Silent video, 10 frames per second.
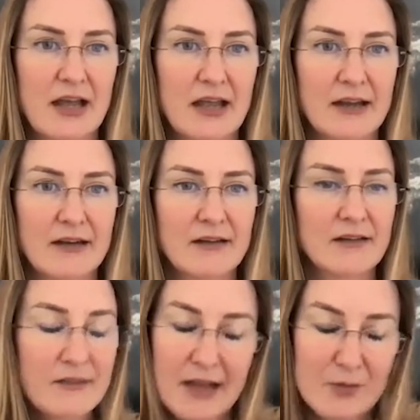And
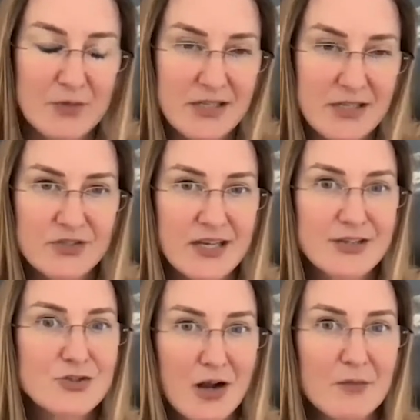that means
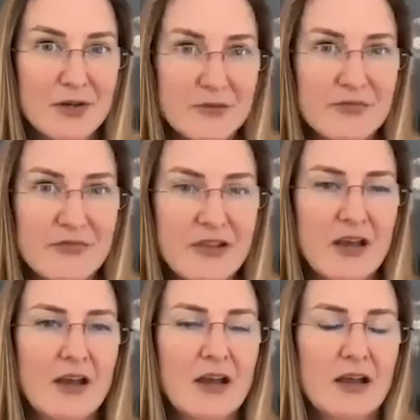understanding trauma.
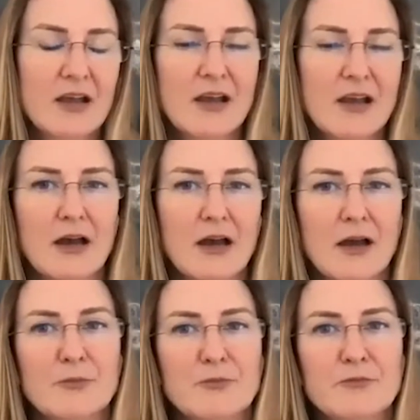
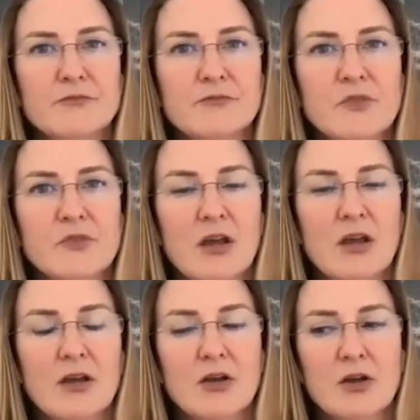So
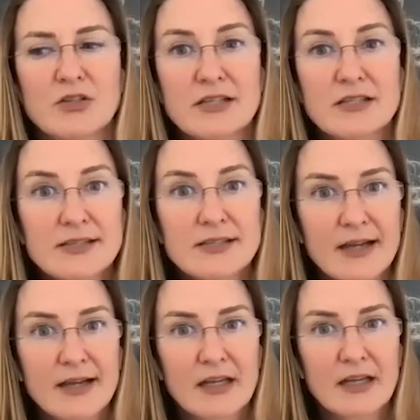that's the
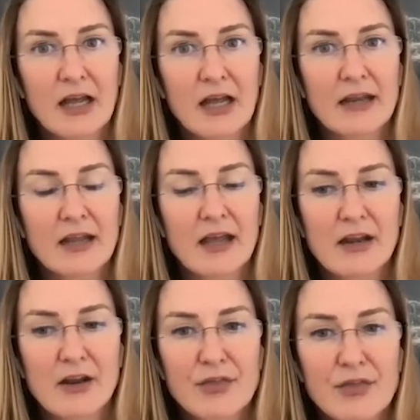second. And
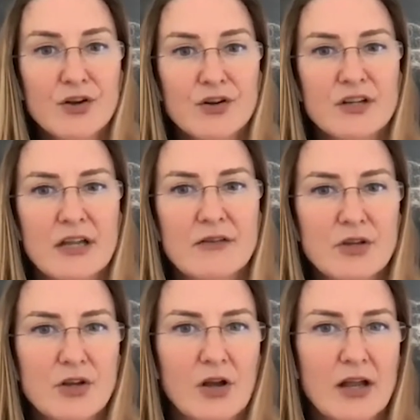the third,
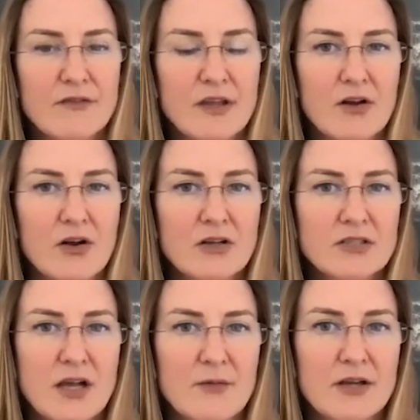and kind of then
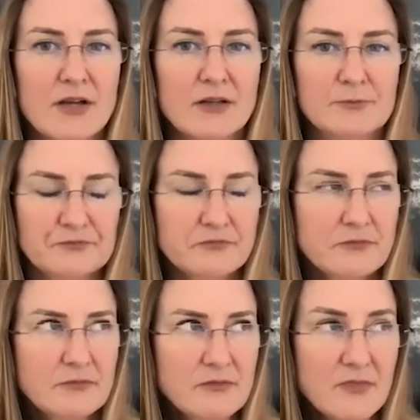I'll stop there.
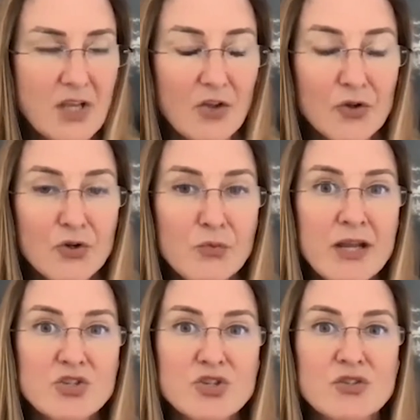The third
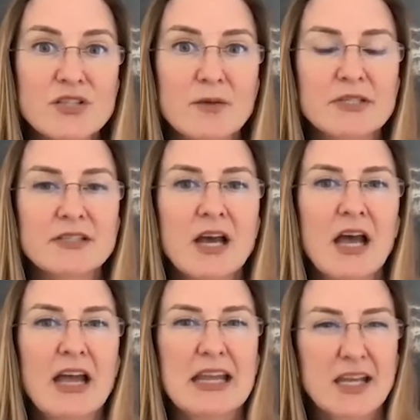way it shows up is
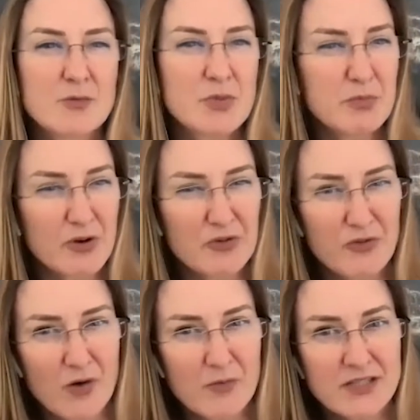it can be
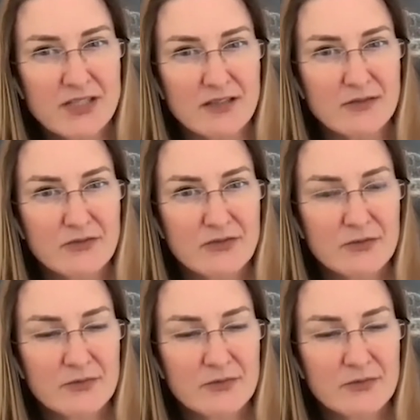performative.